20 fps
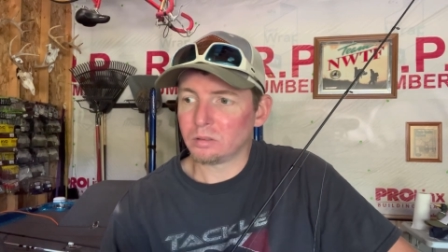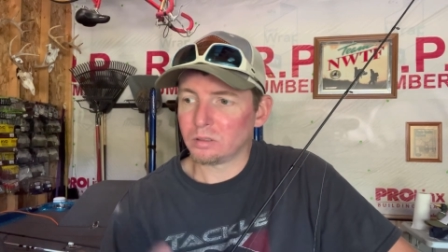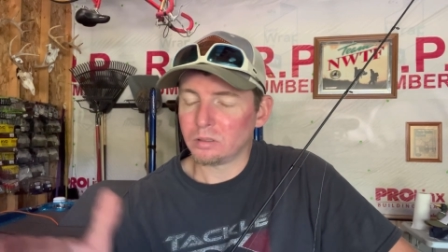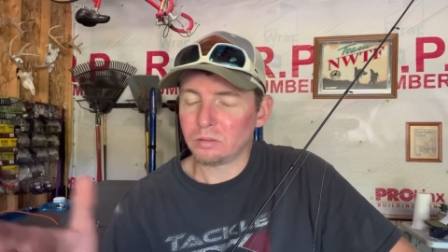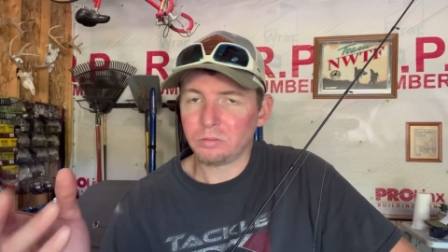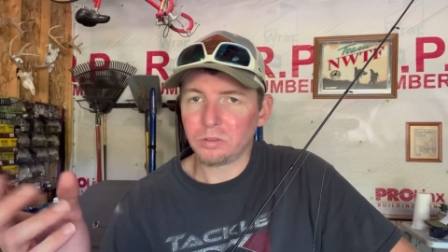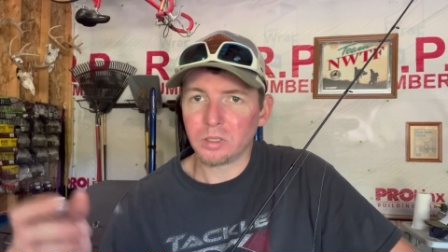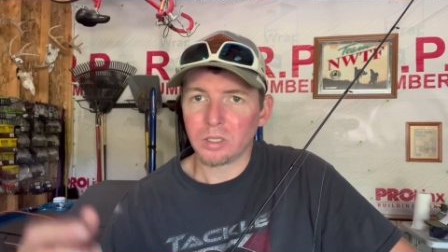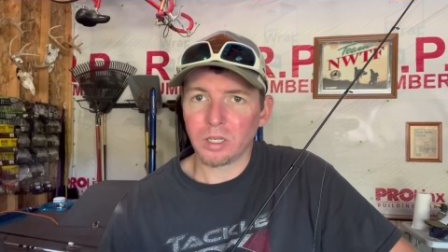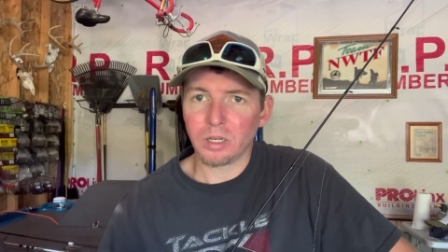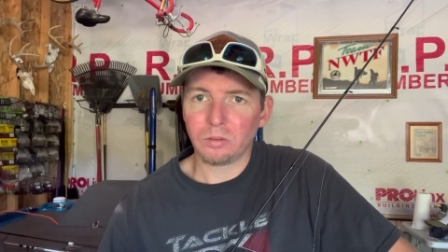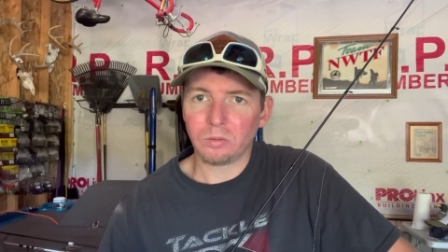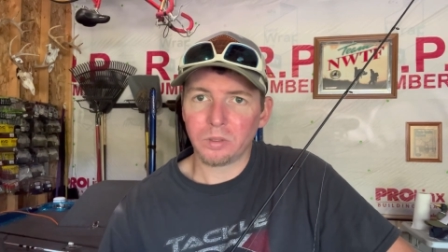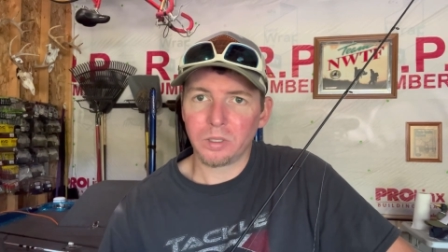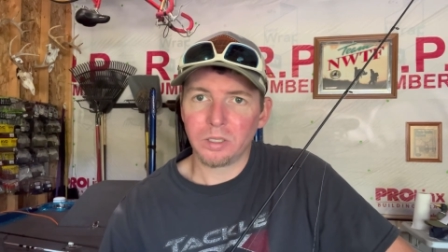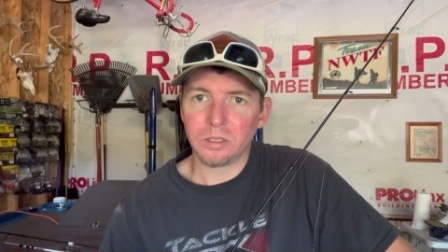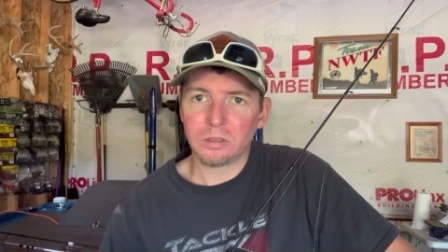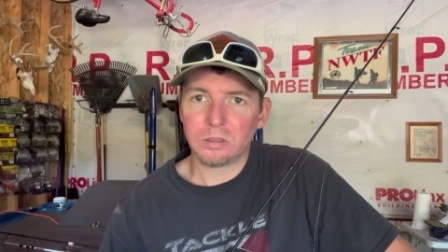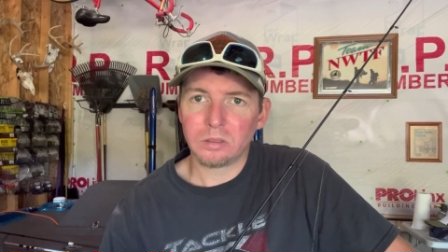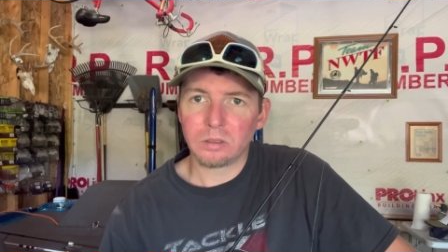If you got
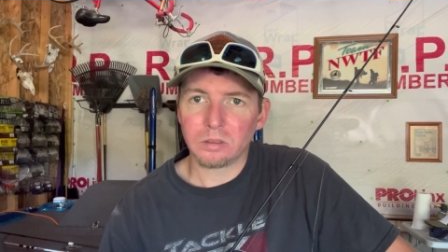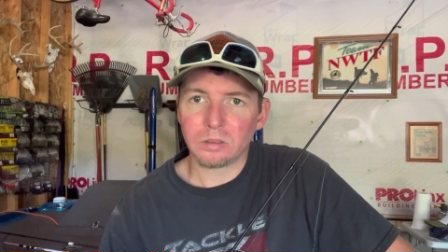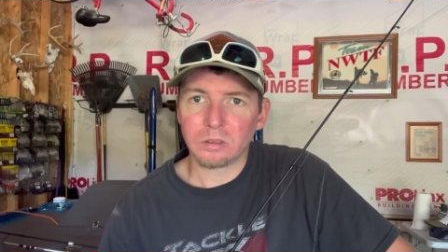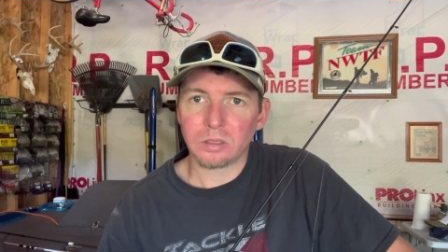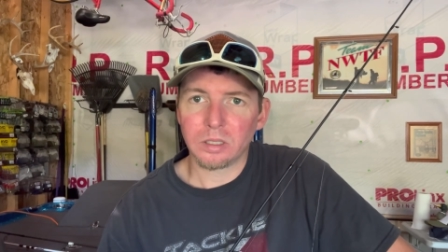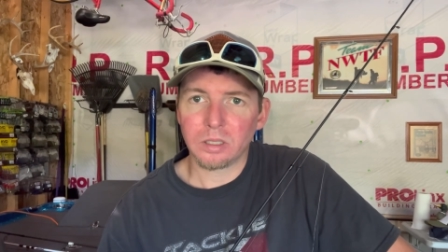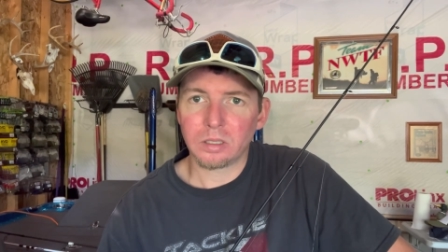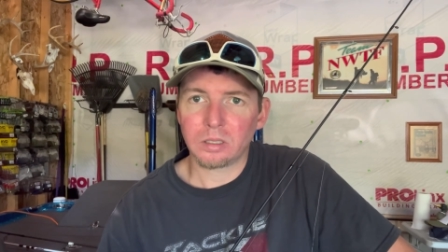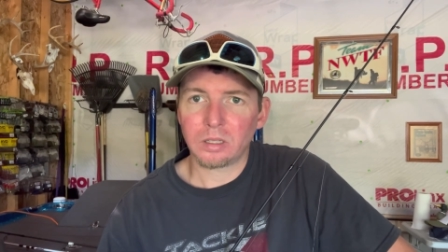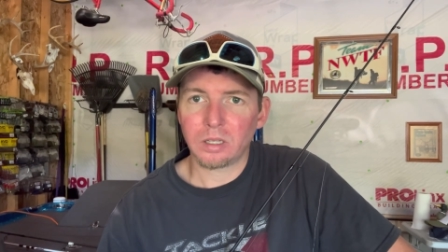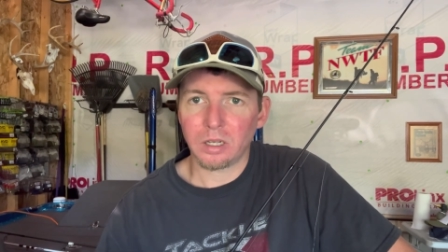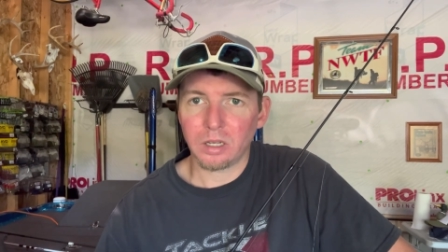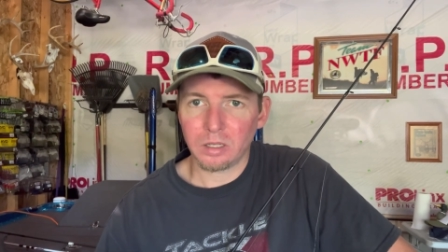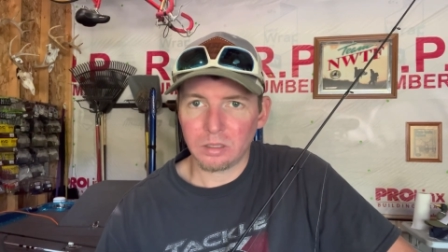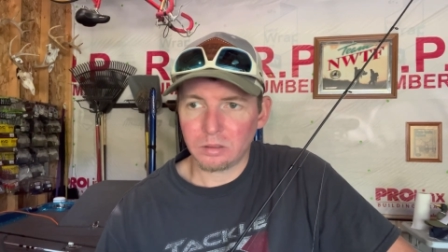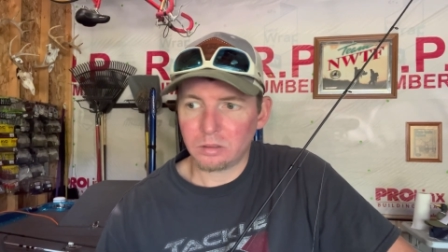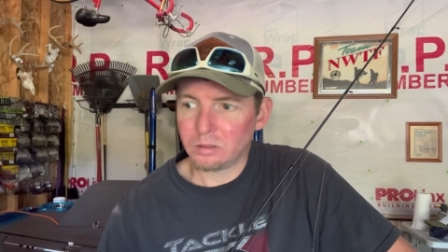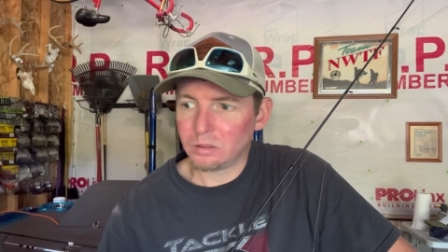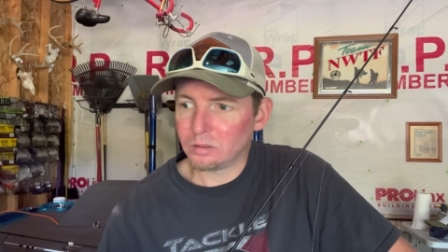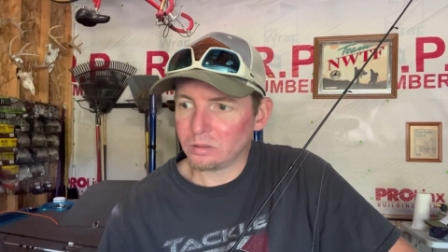weeds in your lake,
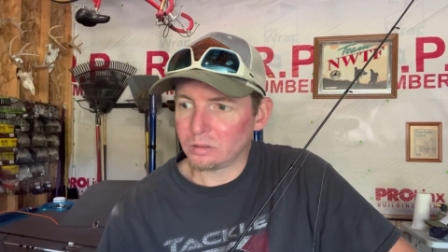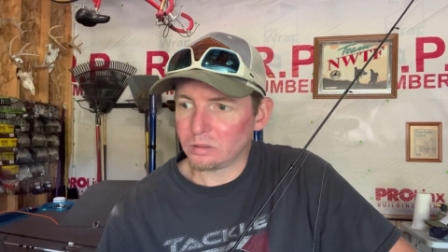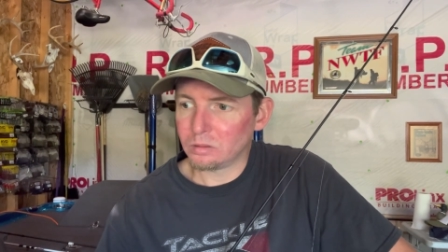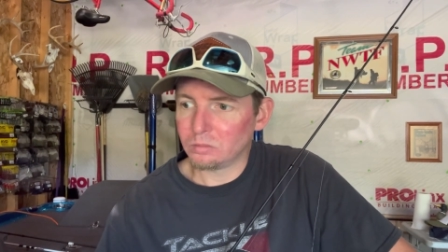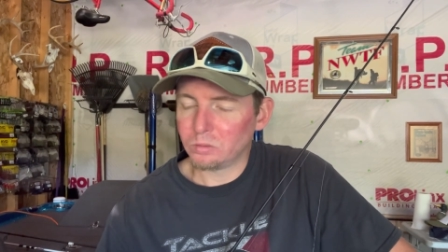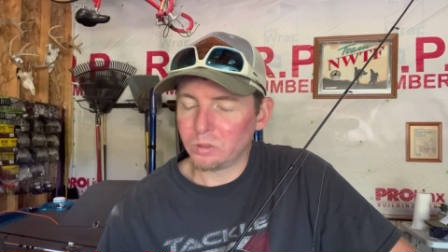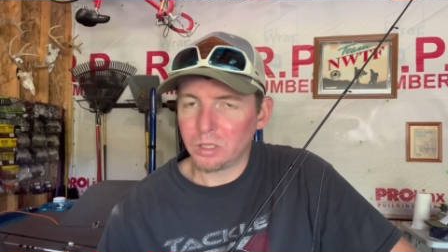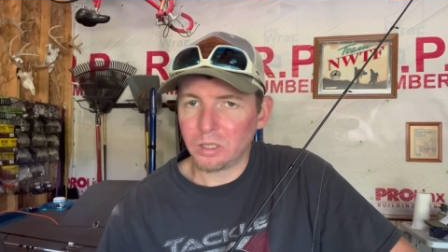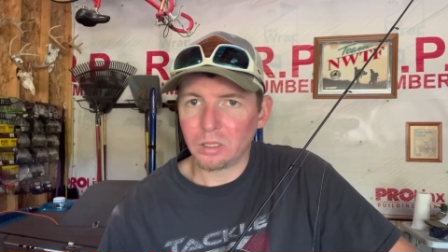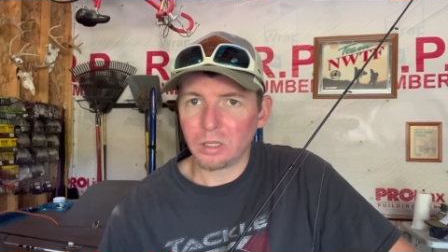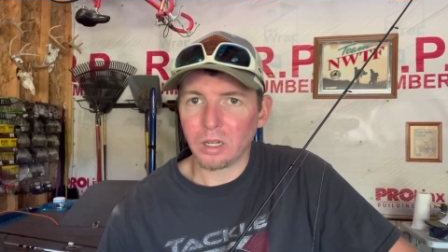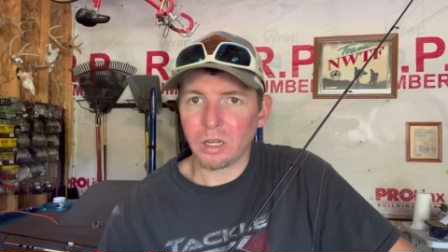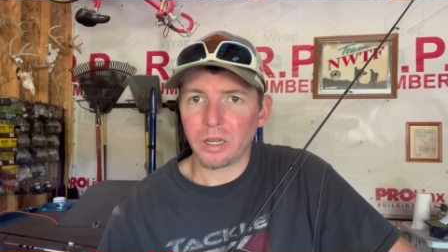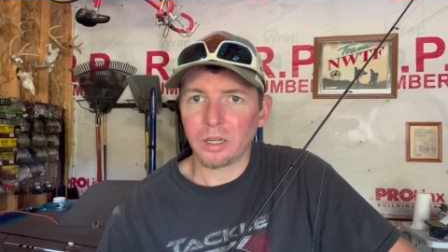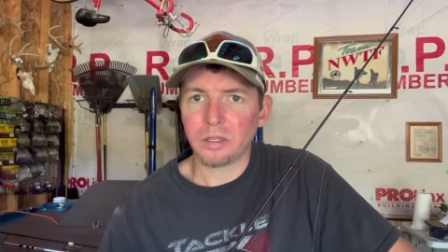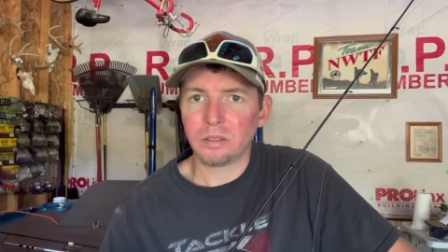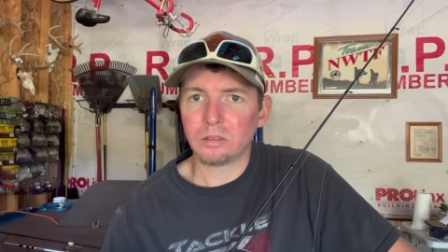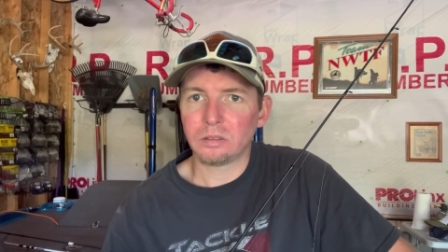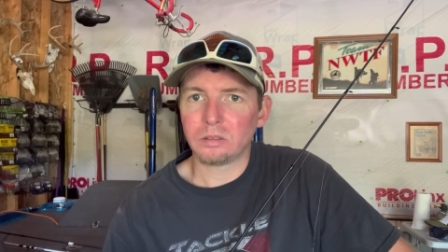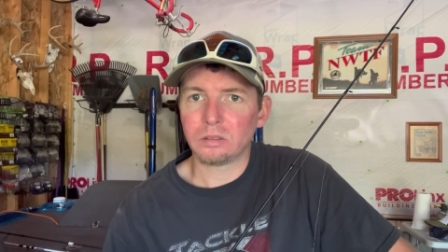cast near the weed
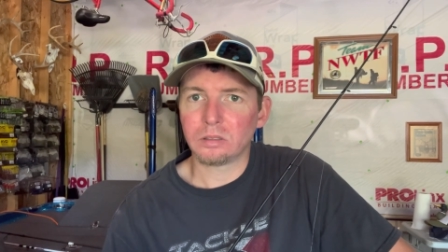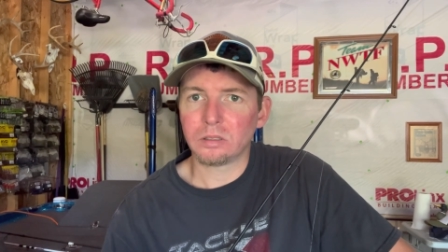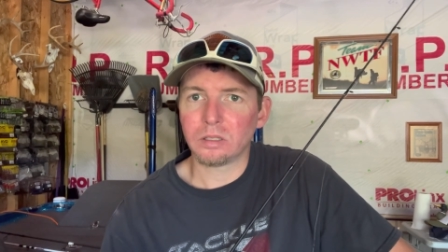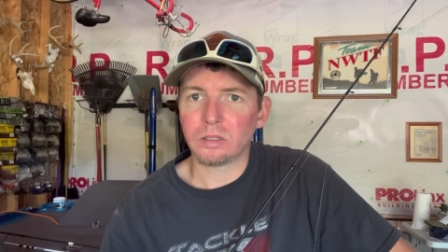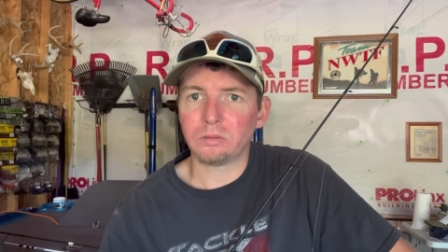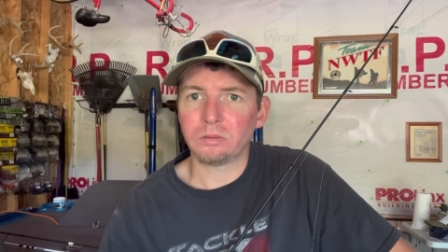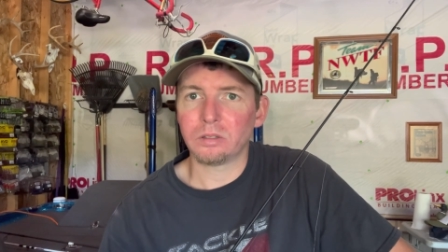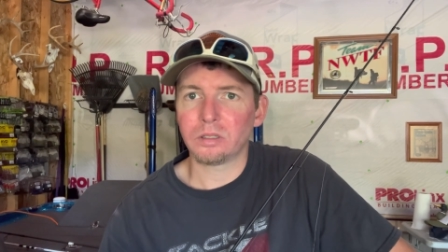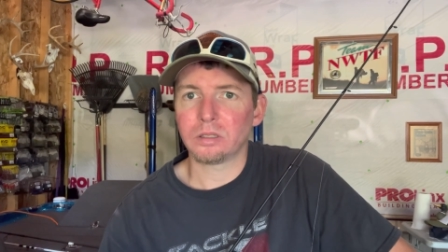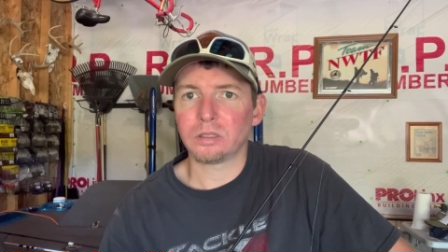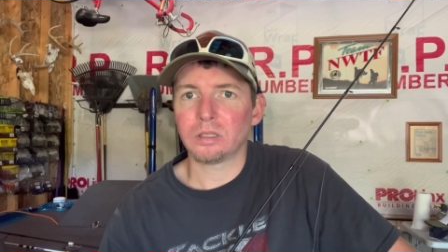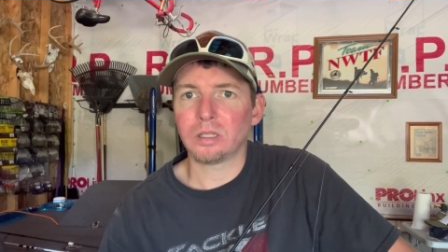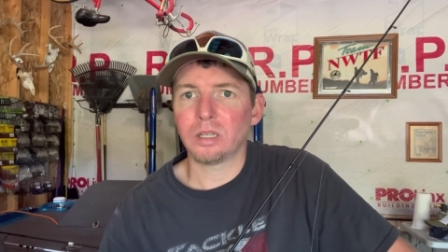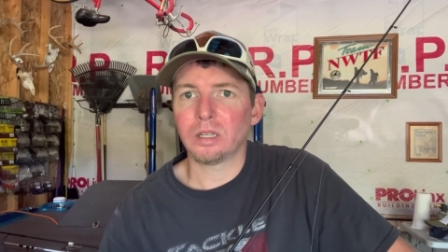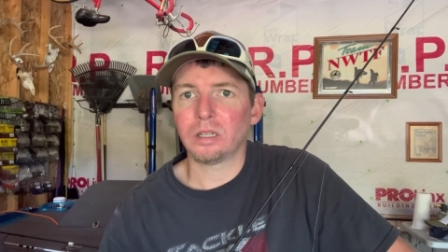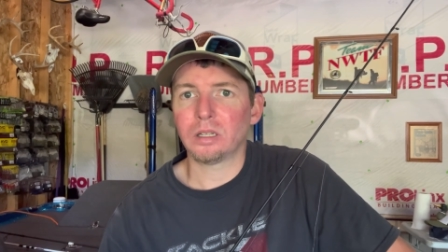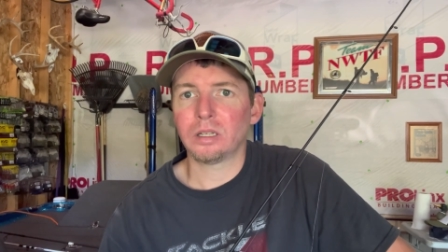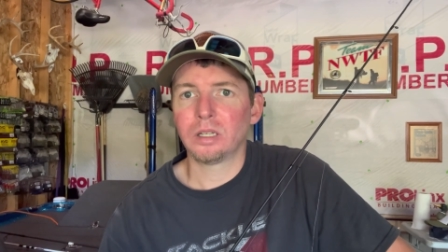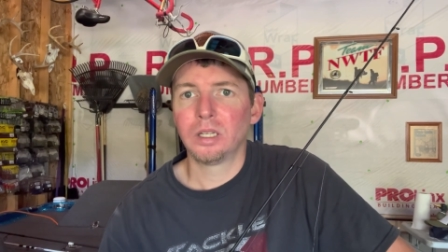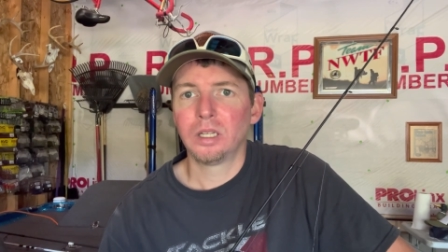lines and stuff like
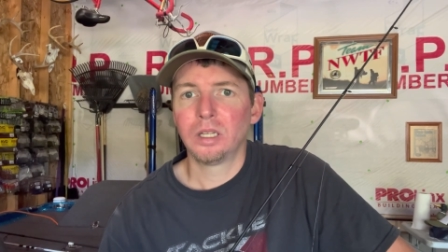that,